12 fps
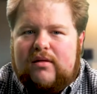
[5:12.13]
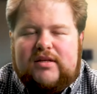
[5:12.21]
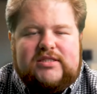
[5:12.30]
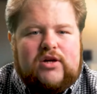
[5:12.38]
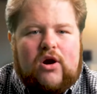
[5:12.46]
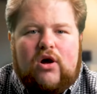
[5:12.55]

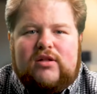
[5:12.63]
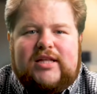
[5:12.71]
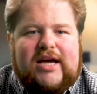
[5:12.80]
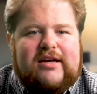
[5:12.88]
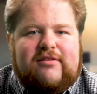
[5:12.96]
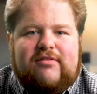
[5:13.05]
These are all
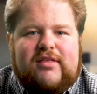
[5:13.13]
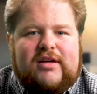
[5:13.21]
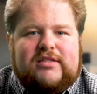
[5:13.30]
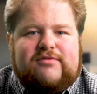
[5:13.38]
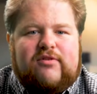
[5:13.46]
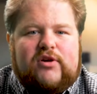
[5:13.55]
negative
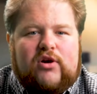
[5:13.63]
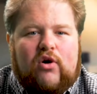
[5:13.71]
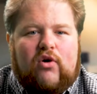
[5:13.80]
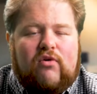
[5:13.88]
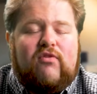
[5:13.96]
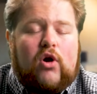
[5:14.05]
things for
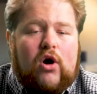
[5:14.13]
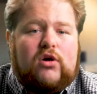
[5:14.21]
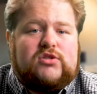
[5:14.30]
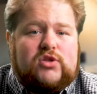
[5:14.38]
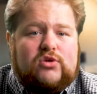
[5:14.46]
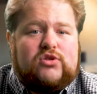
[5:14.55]
your overall
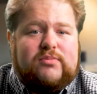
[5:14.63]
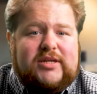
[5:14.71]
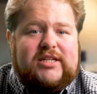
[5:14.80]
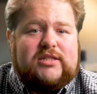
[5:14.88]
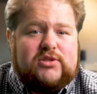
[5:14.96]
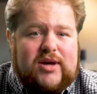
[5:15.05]
social
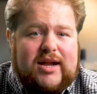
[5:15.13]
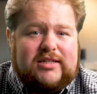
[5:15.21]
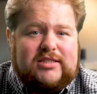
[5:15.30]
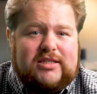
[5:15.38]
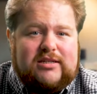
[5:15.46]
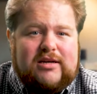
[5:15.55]
media
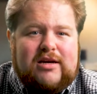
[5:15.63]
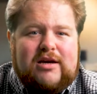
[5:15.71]
strategy